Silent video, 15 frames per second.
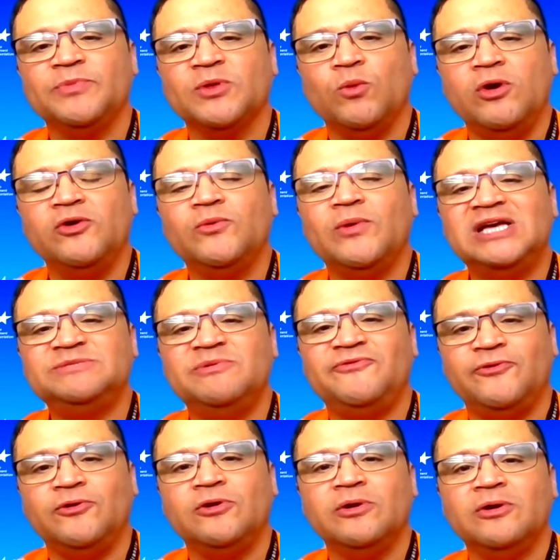roadways
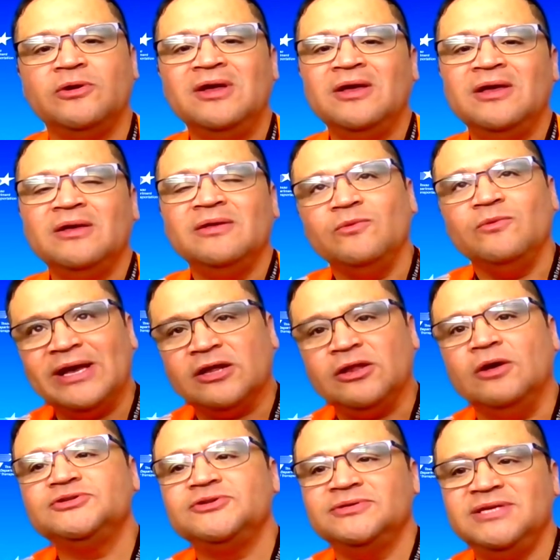before we get
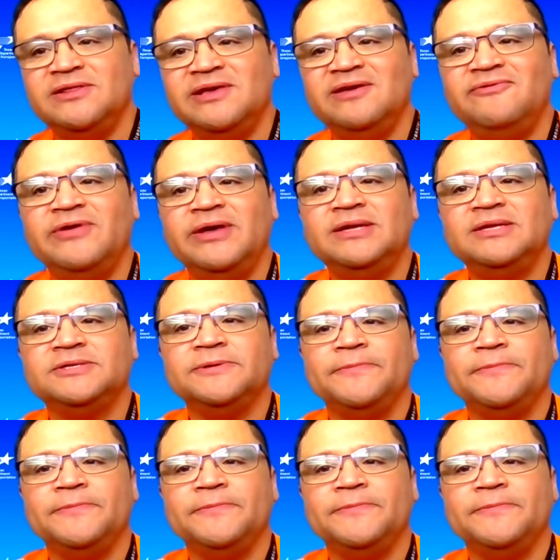closer to the event.